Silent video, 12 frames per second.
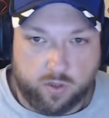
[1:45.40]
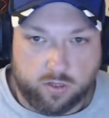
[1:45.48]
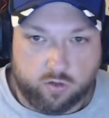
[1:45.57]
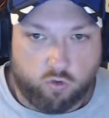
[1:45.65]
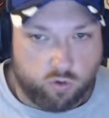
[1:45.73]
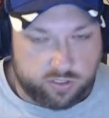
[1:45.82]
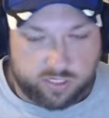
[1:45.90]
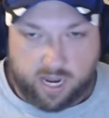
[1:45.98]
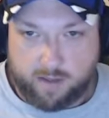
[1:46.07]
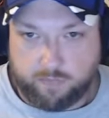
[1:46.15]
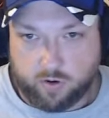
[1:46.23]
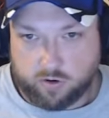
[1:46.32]
towards the
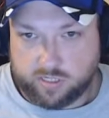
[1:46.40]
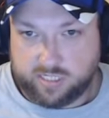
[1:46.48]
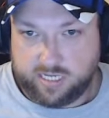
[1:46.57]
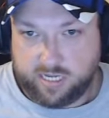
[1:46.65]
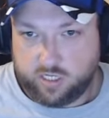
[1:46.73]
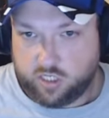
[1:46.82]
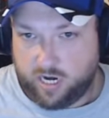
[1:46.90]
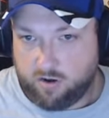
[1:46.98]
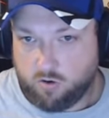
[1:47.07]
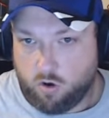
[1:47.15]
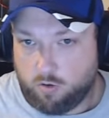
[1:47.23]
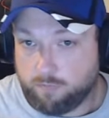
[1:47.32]
top, you're going to see a
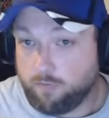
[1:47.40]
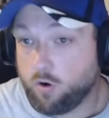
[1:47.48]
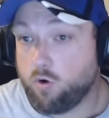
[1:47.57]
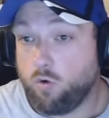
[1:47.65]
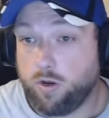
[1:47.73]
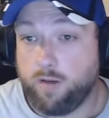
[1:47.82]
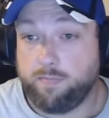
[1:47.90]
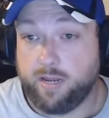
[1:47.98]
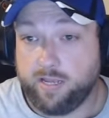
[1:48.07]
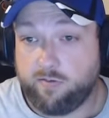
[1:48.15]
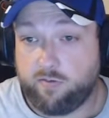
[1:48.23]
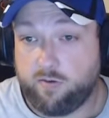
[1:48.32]
channel called Vertcoin
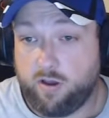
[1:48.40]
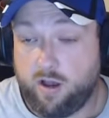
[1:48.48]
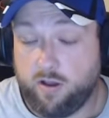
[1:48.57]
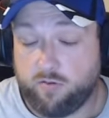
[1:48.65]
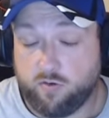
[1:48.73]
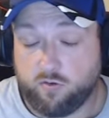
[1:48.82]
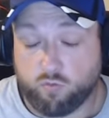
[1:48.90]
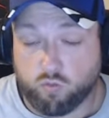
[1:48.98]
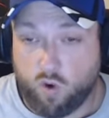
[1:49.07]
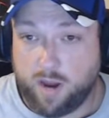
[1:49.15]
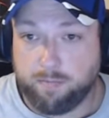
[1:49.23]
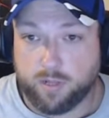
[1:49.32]
Updates. So it's
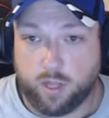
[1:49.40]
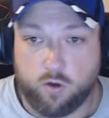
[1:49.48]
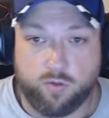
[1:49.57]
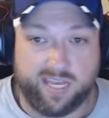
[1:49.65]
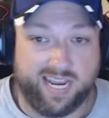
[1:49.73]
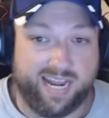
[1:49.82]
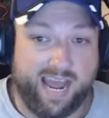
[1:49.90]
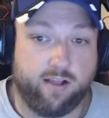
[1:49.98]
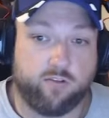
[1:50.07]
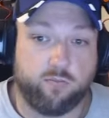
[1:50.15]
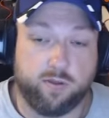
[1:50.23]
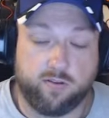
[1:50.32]
right below the
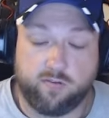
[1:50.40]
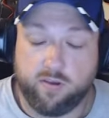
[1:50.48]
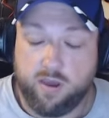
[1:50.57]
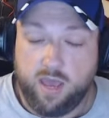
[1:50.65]
announcements.